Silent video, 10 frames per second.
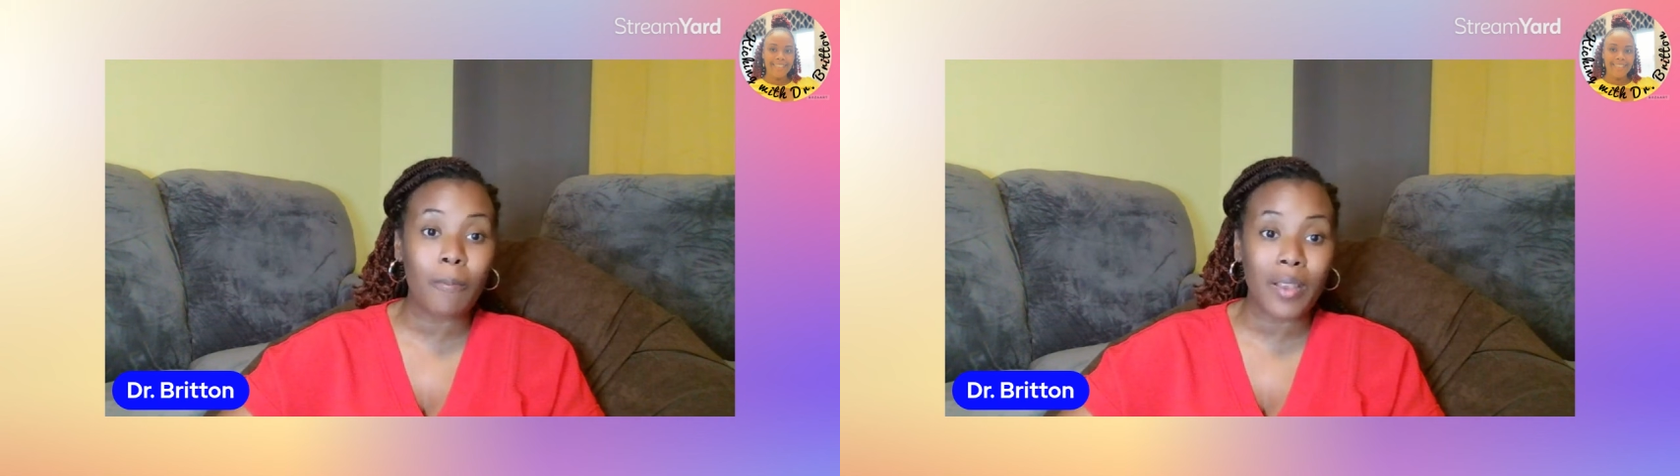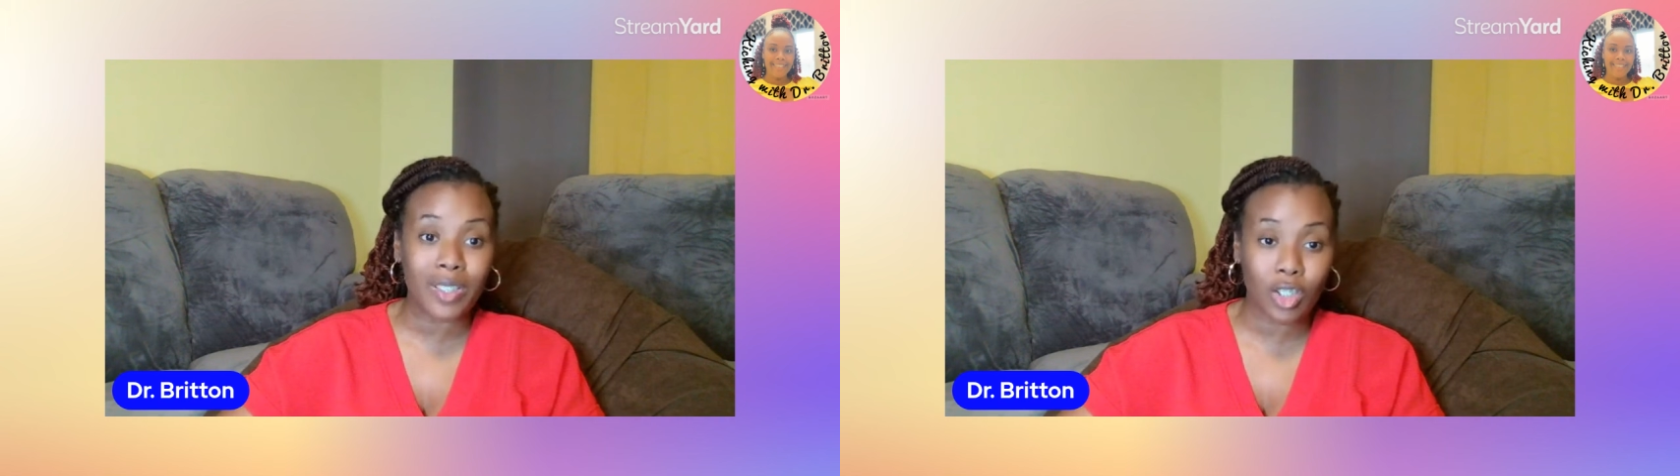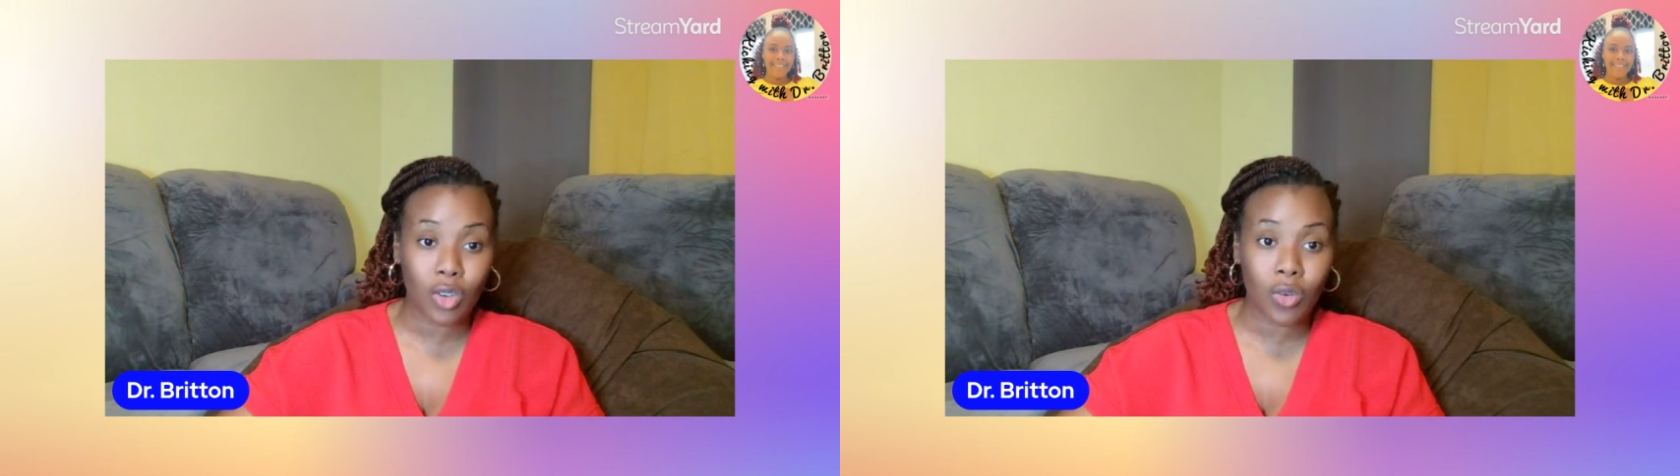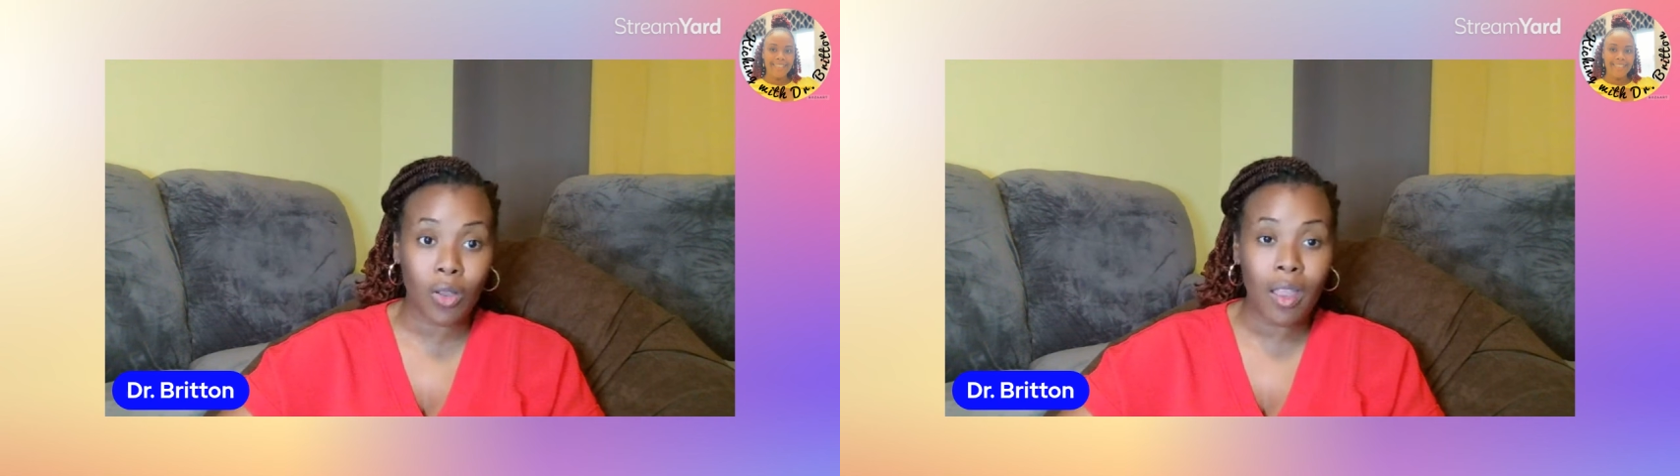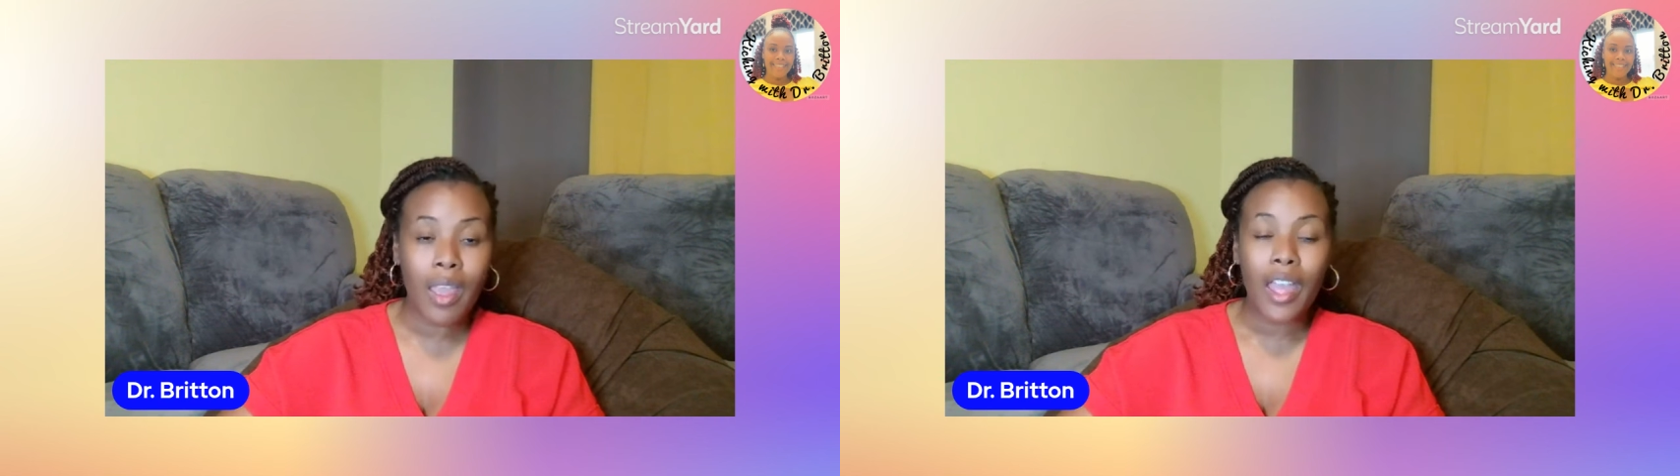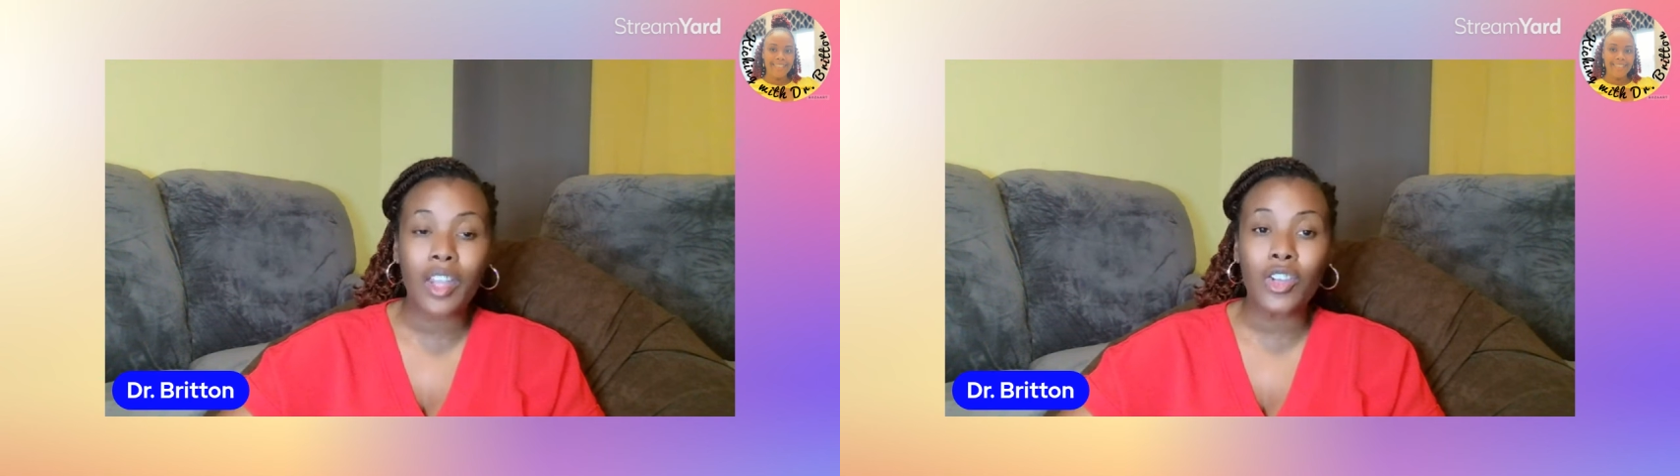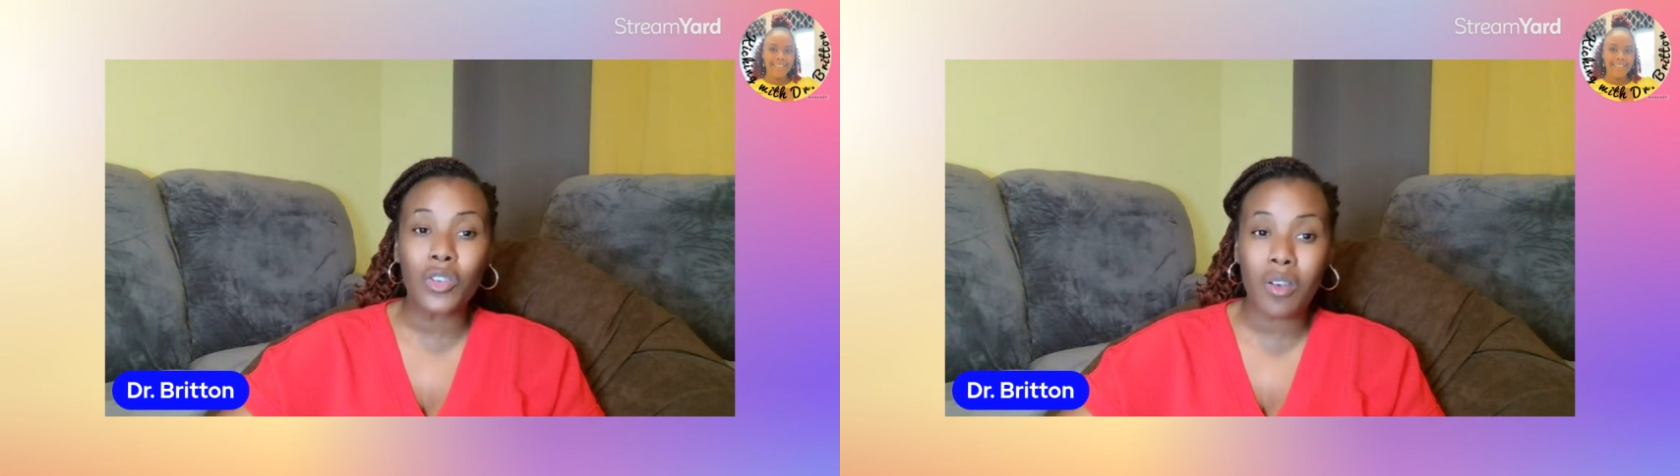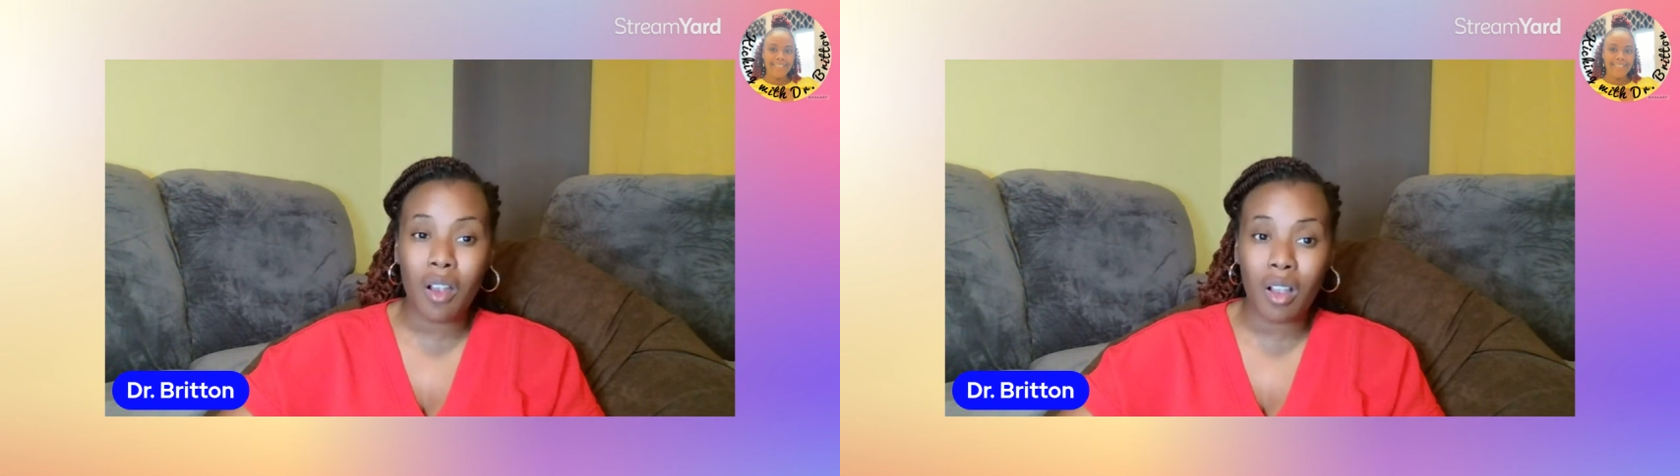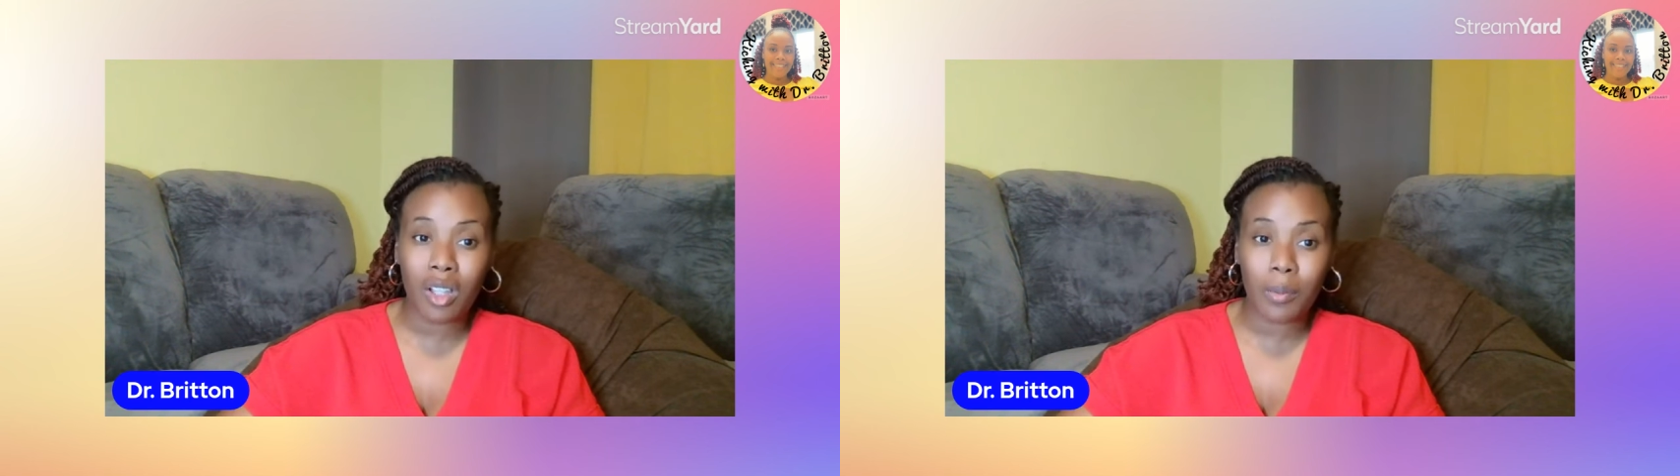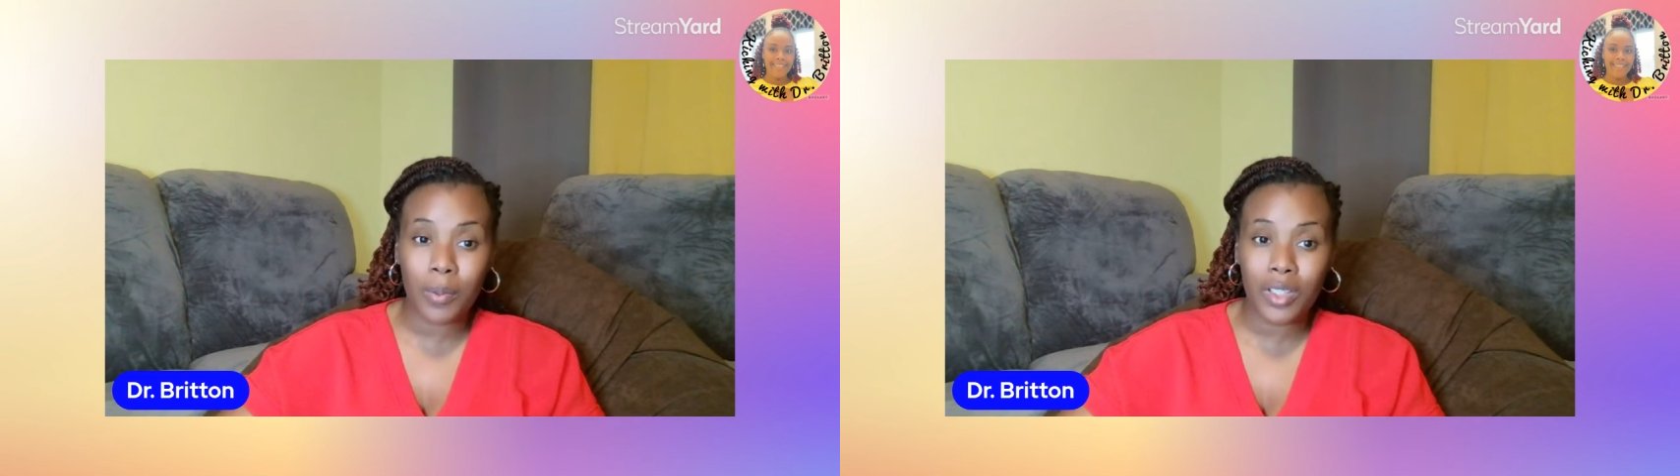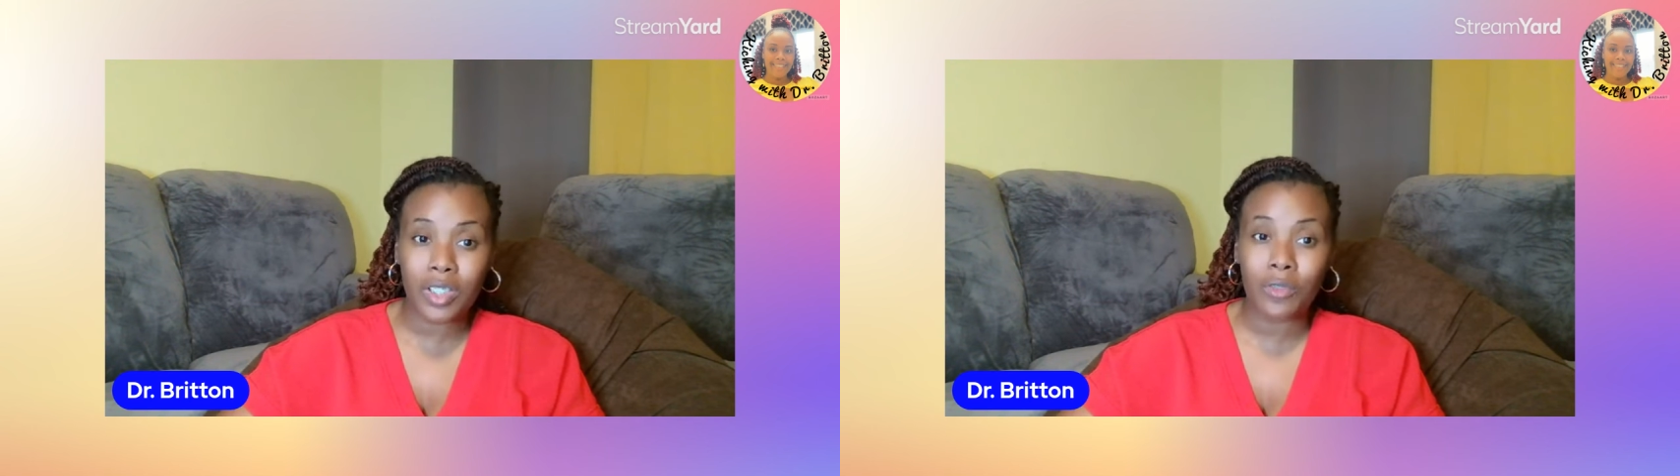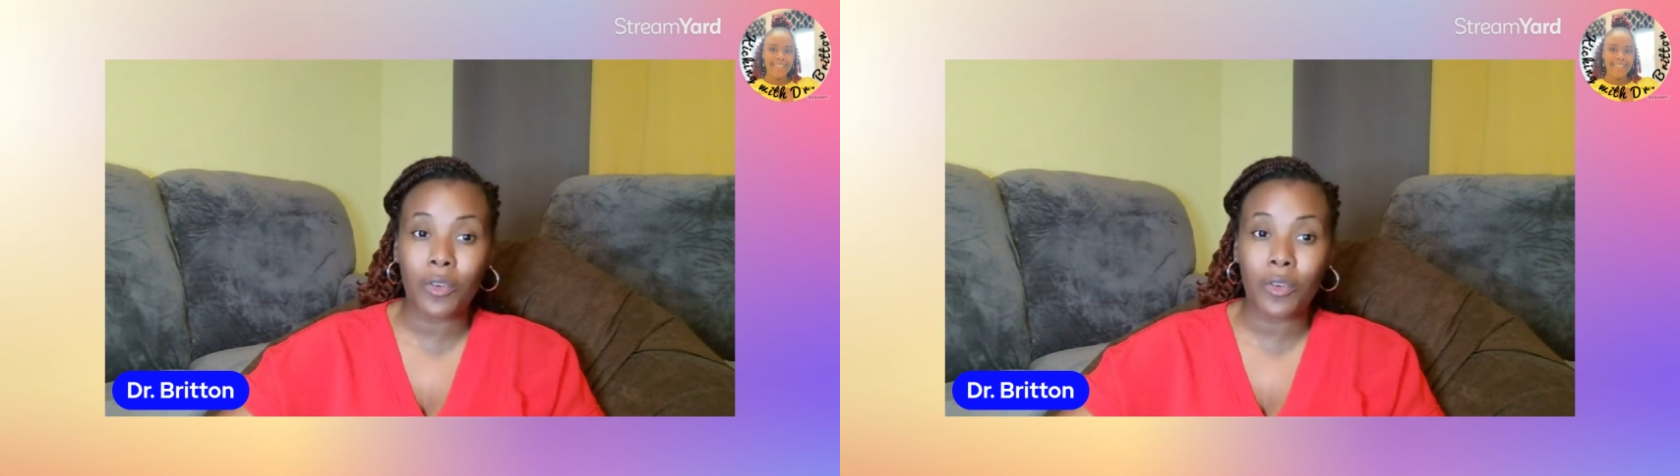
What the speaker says: Mexico and your occupation